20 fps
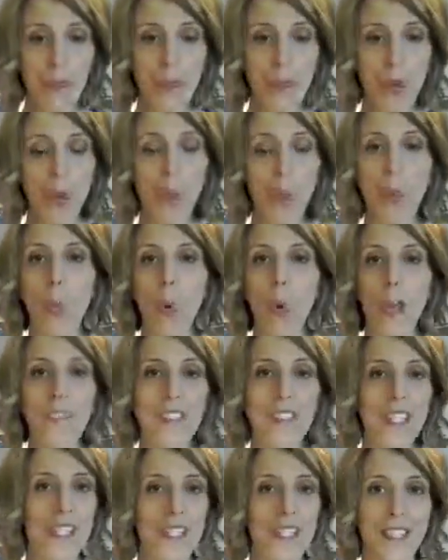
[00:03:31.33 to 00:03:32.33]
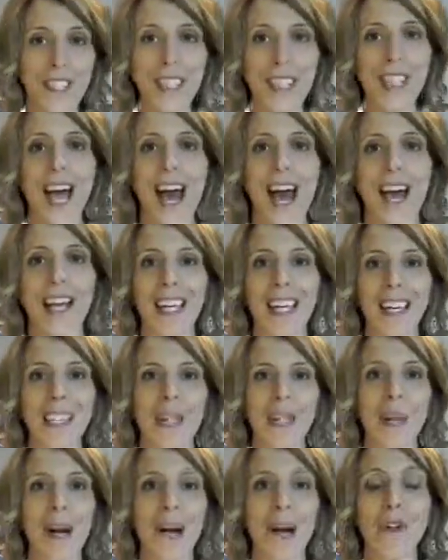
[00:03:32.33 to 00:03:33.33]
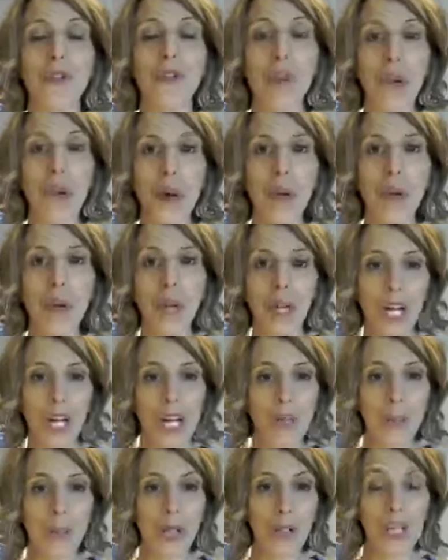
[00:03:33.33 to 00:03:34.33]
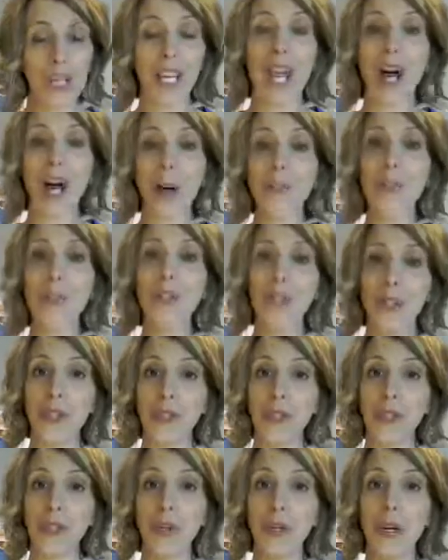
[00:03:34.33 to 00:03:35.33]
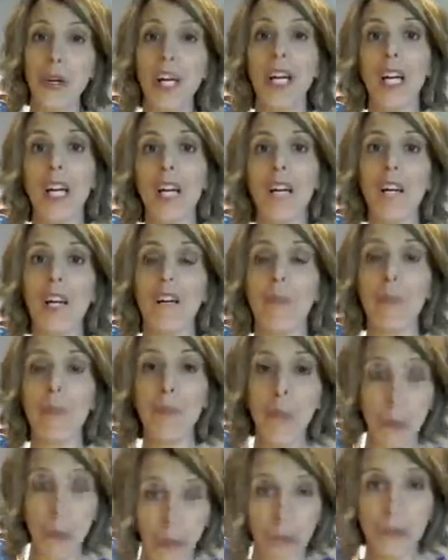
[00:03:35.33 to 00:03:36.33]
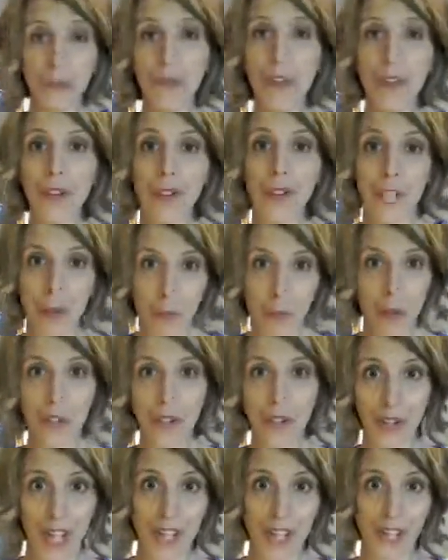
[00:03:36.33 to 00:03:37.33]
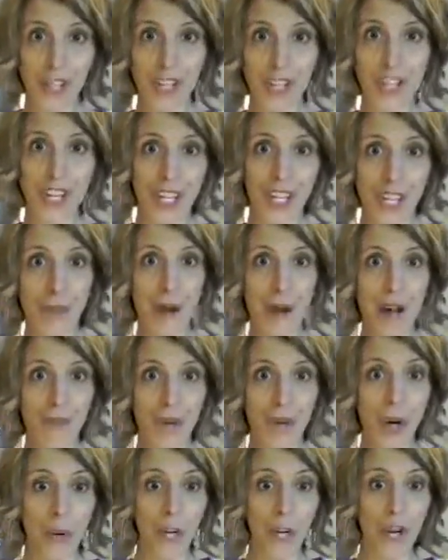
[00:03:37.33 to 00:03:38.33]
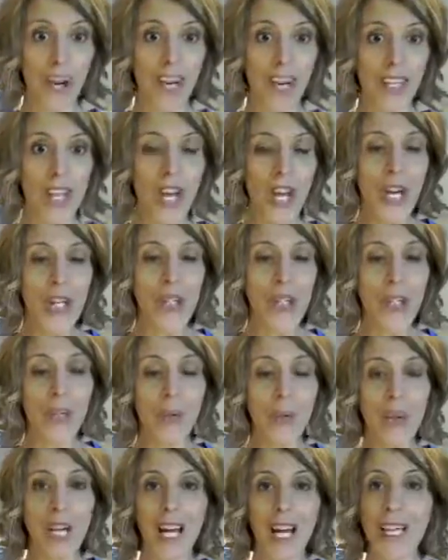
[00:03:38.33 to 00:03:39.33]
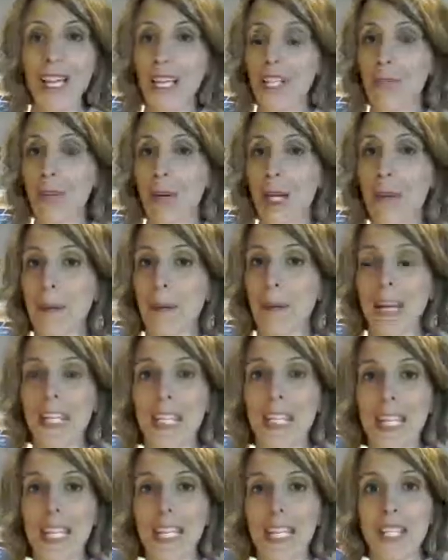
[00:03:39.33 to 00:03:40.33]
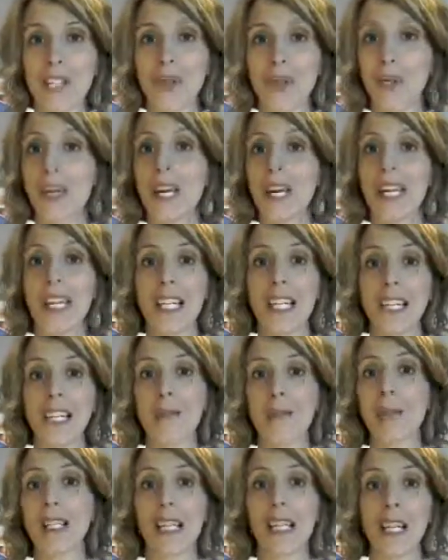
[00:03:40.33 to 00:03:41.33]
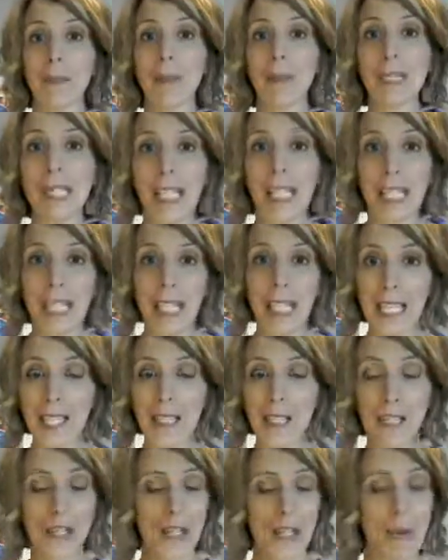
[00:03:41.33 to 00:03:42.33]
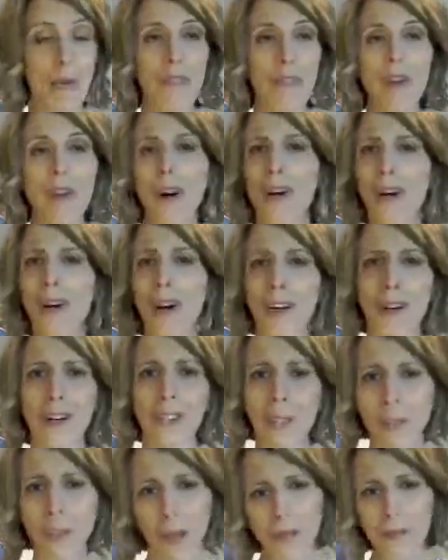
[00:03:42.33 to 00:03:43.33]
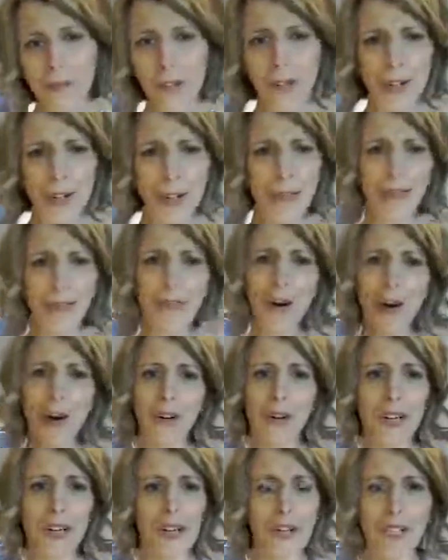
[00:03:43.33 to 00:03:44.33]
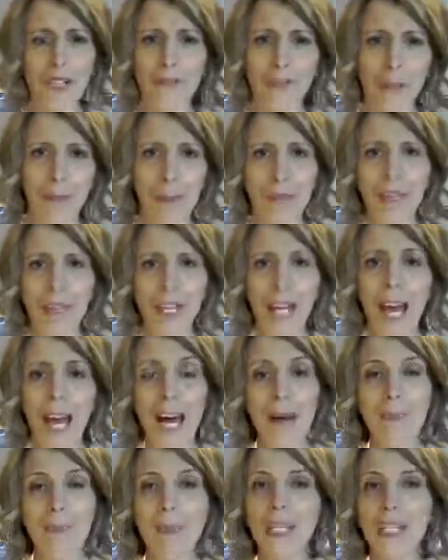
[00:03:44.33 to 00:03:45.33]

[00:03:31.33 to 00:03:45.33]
what this hack is about, knowing what kind of music helps you move the emotional energy that you have going on. So what I like to recommend is creating something like a playlist. So we've all got our smartphones, we've all got our different music apps.